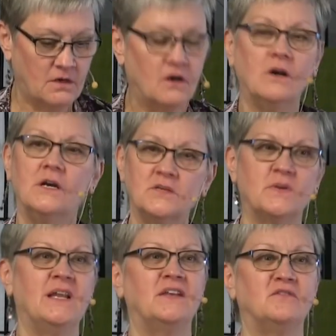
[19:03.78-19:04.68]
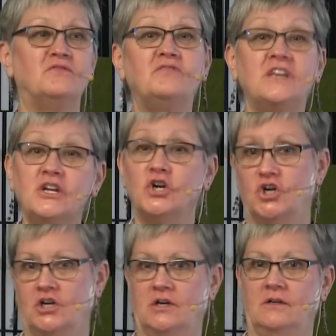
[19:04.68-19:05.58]
Her husband had to feed
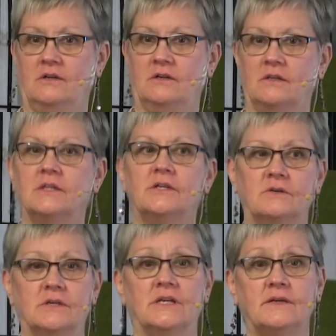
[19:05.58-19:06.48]
her, literally.